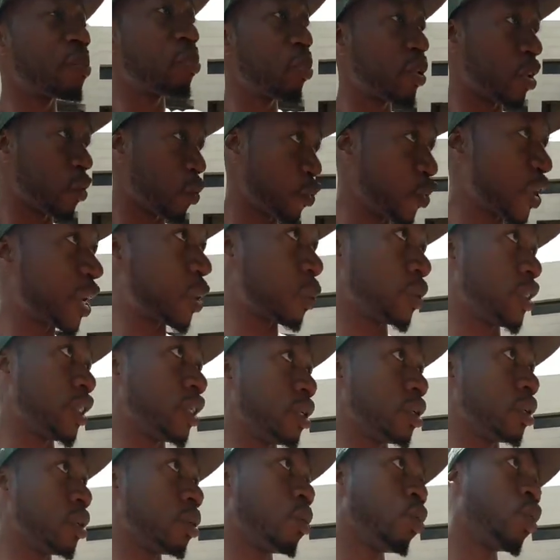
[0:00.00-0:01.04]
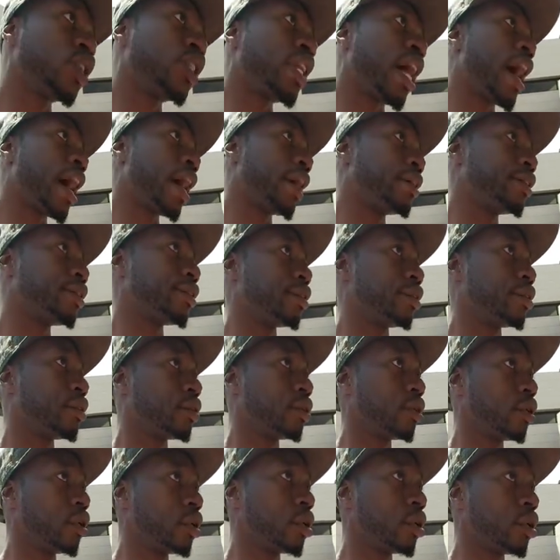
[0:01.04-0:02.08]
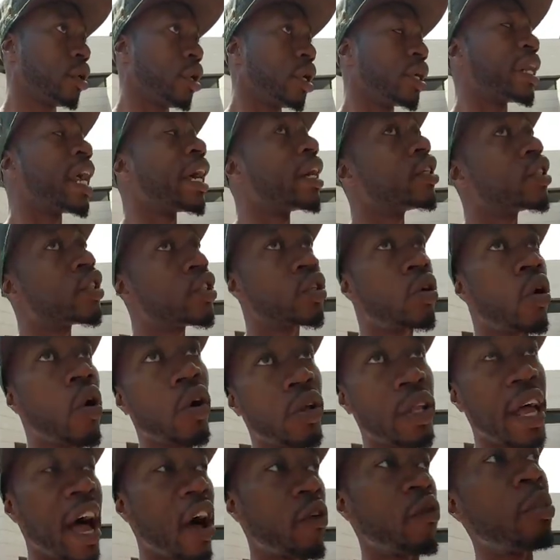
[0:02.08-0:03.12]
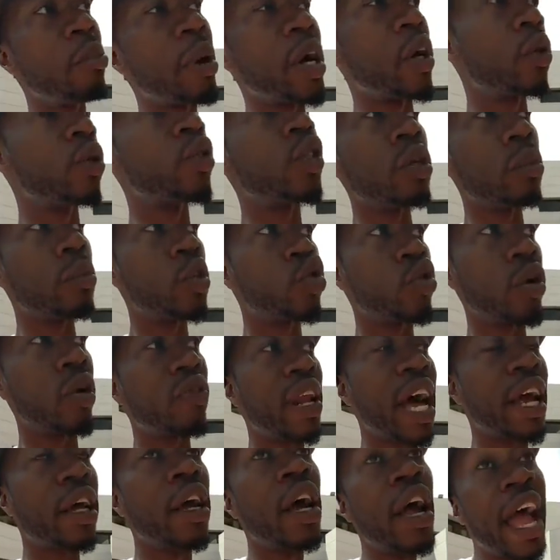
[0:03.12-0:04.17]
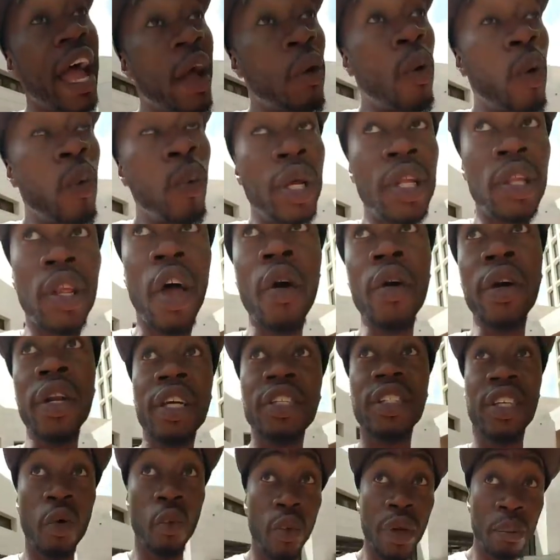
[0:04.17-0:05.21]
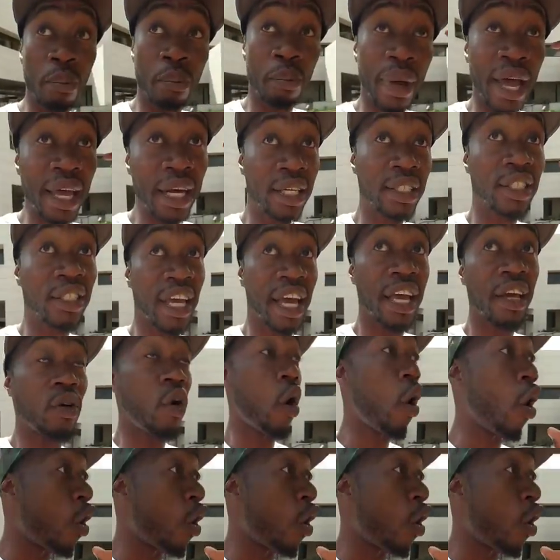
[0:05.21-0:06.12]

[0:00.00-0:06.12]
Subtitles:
of the frequency. What's the odds? Now, this is called the alphabetical symmetry of light. And what we learn is if we meditate or